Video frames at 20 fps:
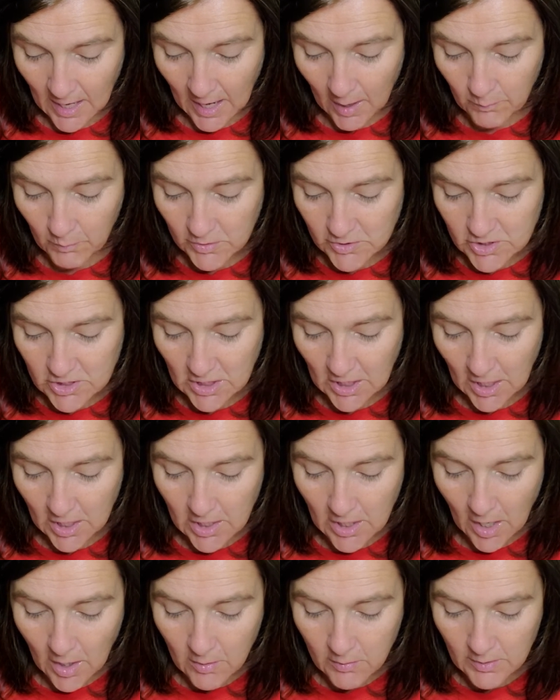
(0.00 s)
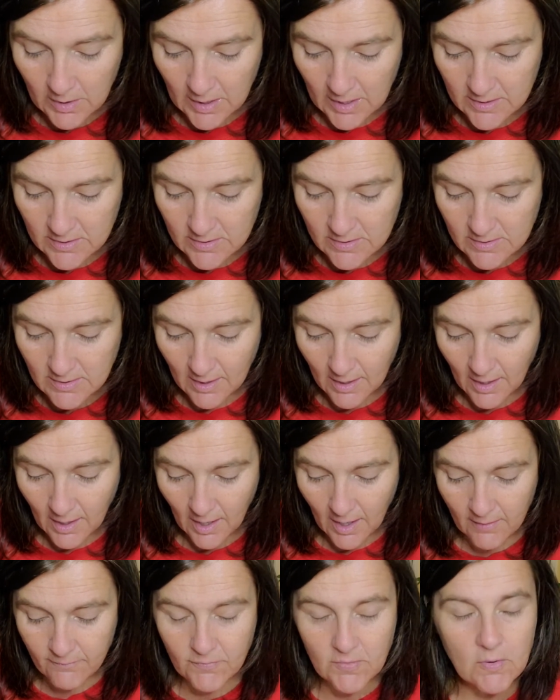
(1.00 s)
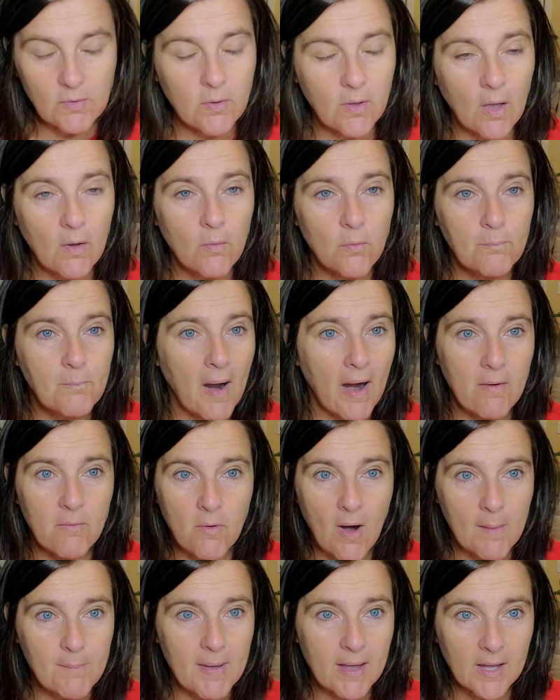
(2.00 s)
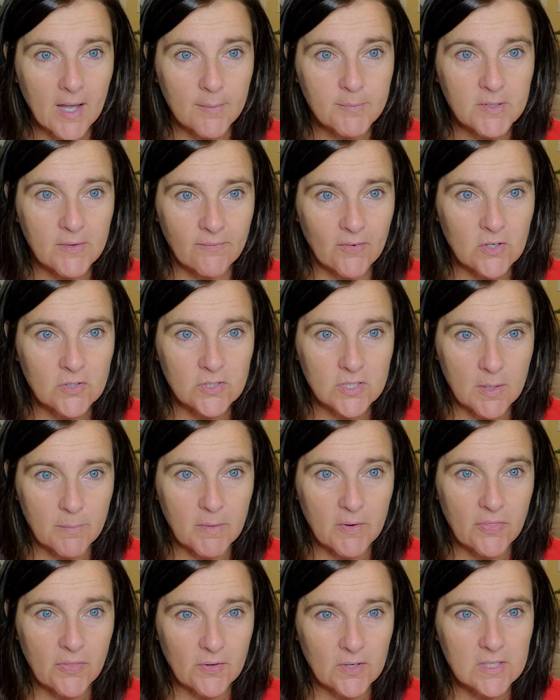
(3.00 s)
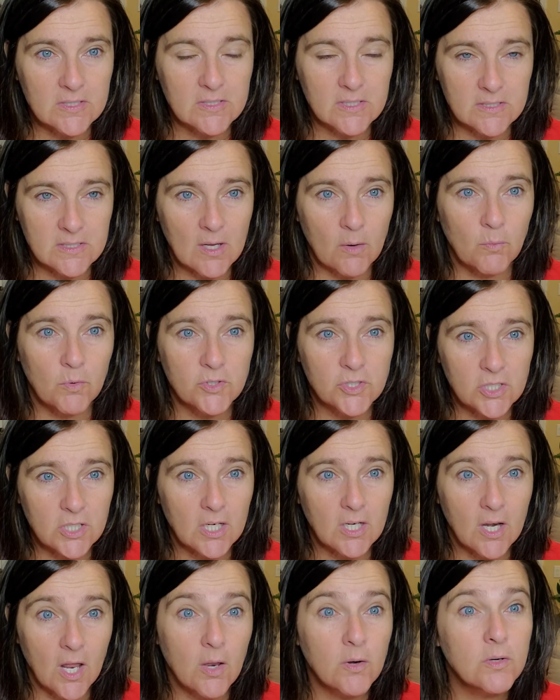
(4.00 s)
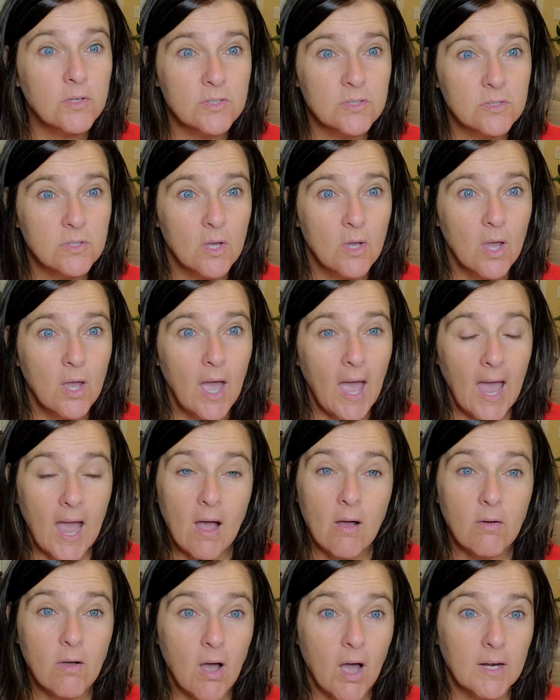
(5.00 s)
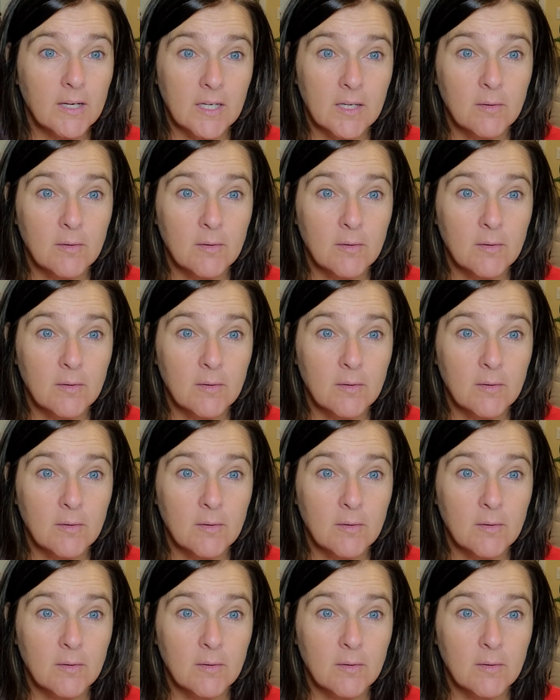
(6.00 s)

I want you to notice, if you go back, right back up to verse number 36, I want you to notice how God,